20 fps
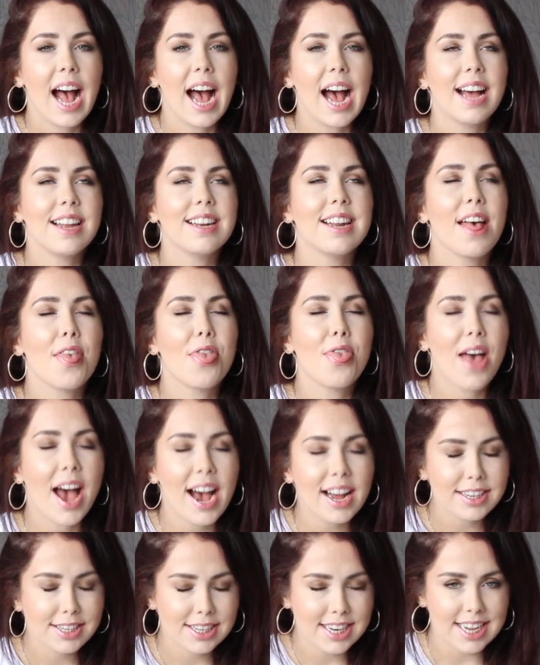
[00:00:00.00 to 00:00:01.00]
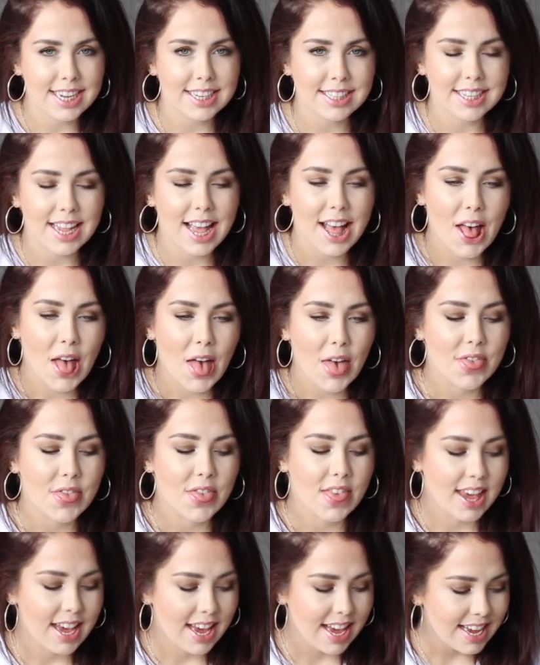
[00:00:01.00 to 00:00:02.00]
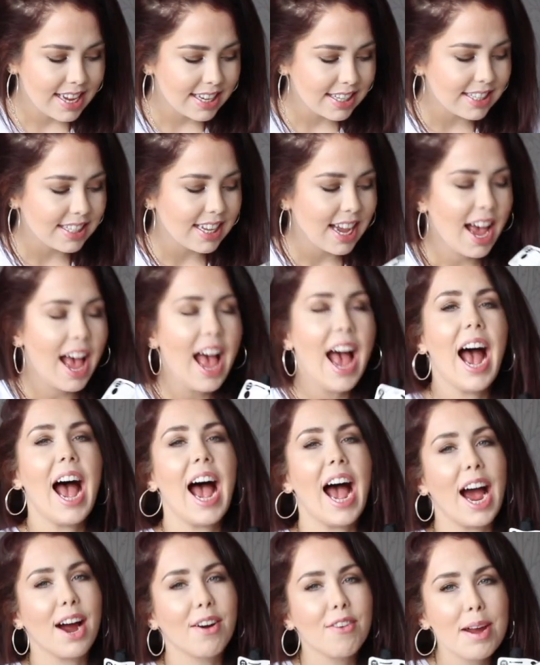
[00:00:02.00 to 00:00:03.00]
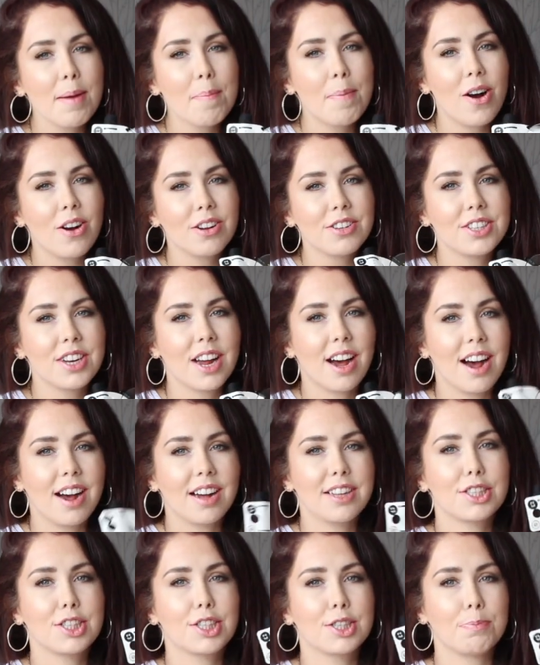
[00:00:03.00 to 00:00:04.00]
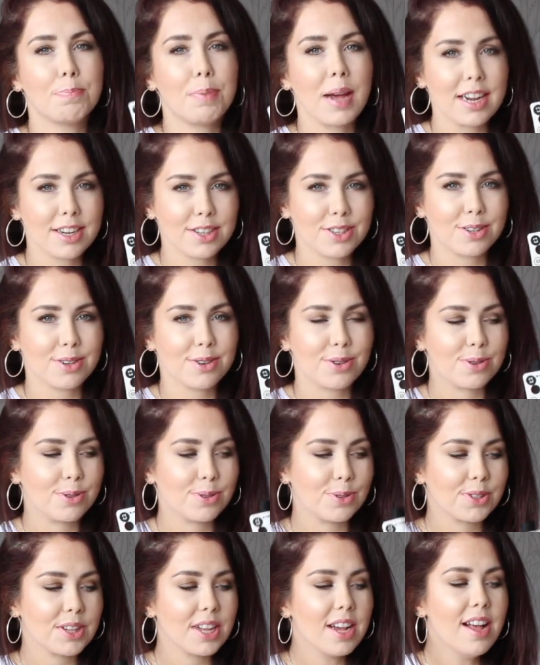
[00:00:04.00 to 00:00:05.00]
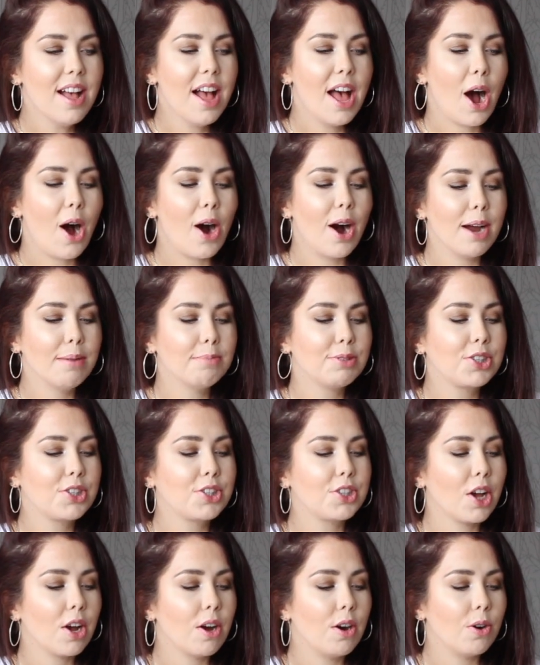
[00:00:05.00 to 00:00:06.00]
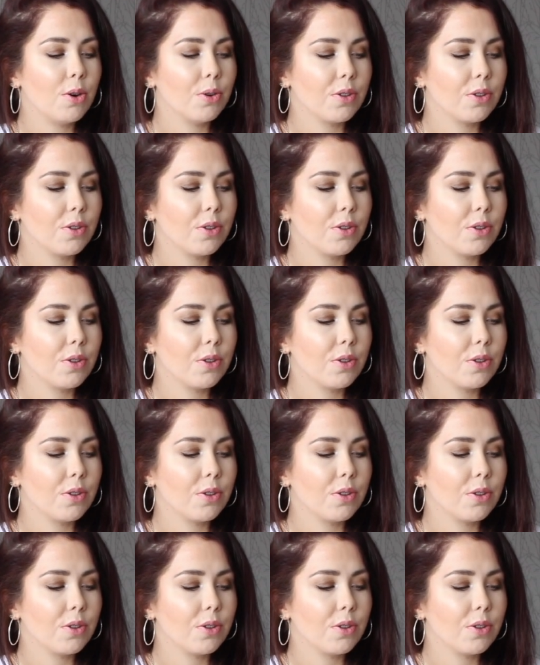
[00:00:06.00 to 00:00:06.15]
and that is these Harry Potter spectacles. I'm so